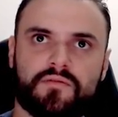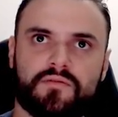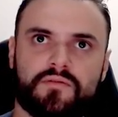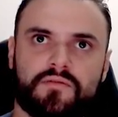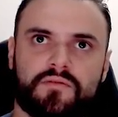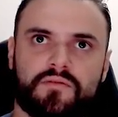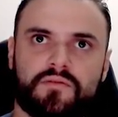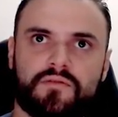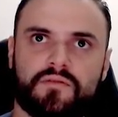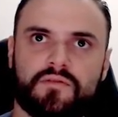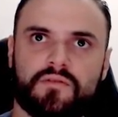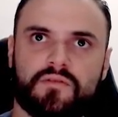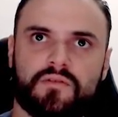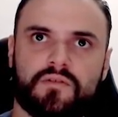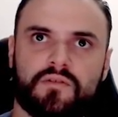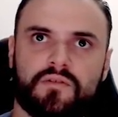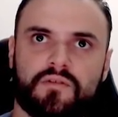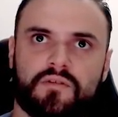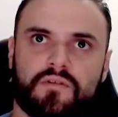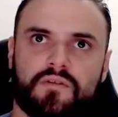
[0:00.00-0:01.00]

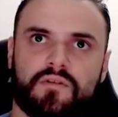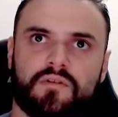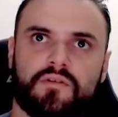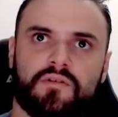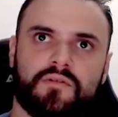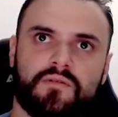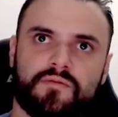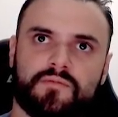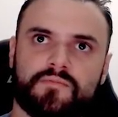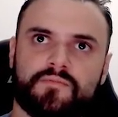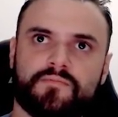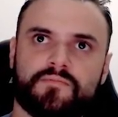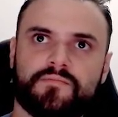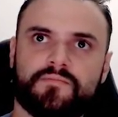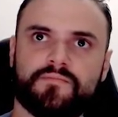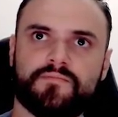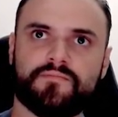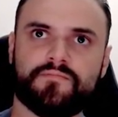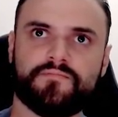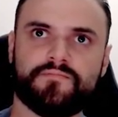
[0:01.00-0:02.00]

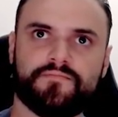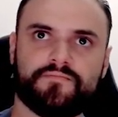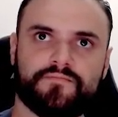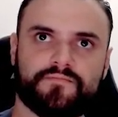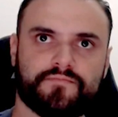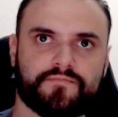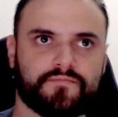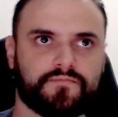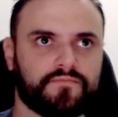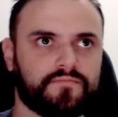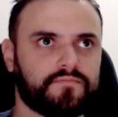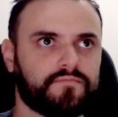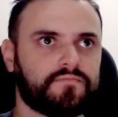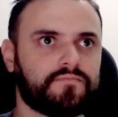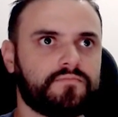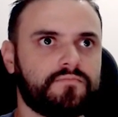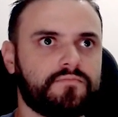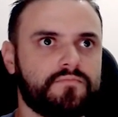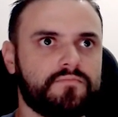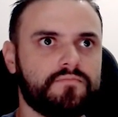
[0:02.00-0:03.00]

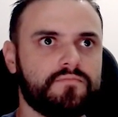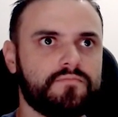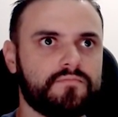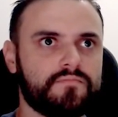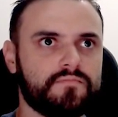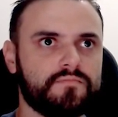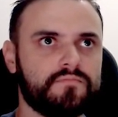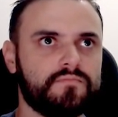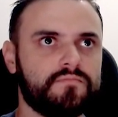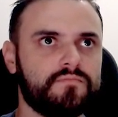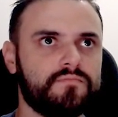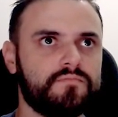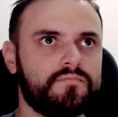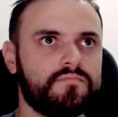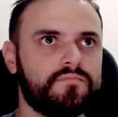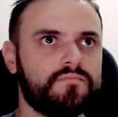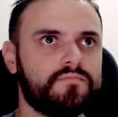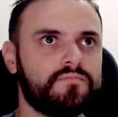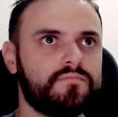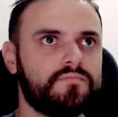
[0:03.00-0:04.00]

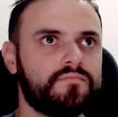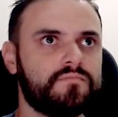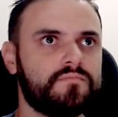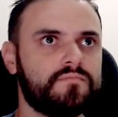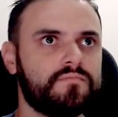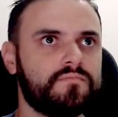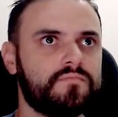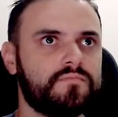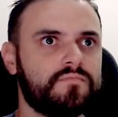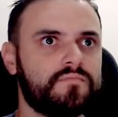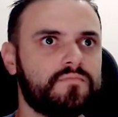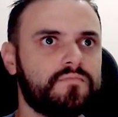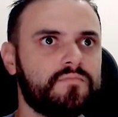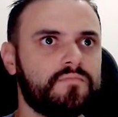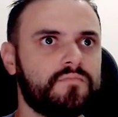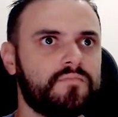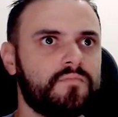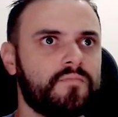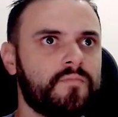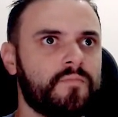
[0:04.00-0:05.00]

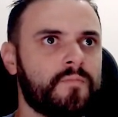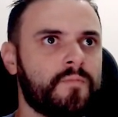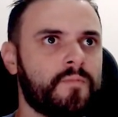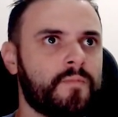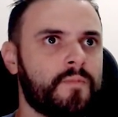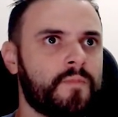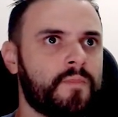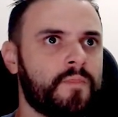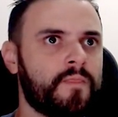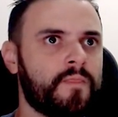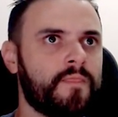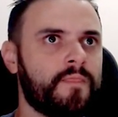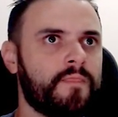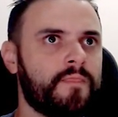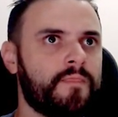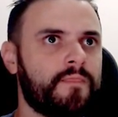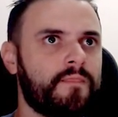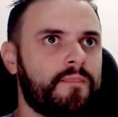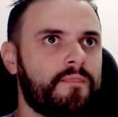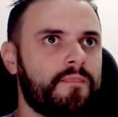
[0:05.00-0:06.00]

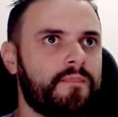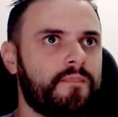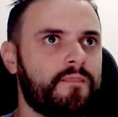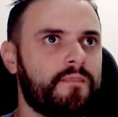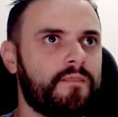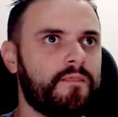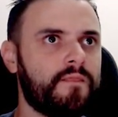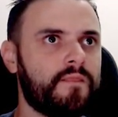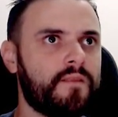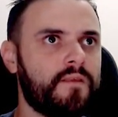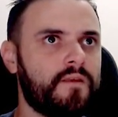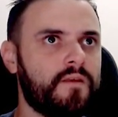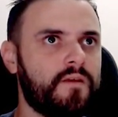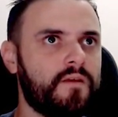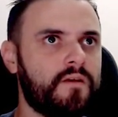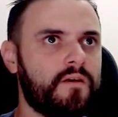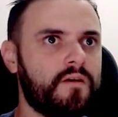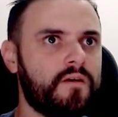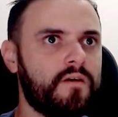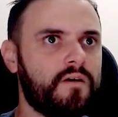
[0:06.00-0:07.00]

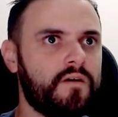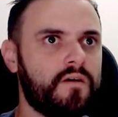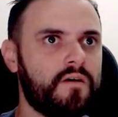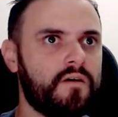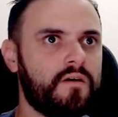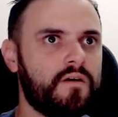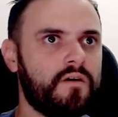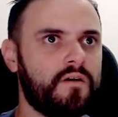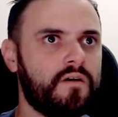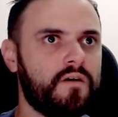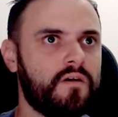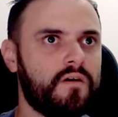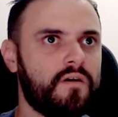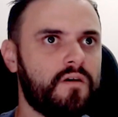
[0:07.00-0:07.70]
(no one is talking)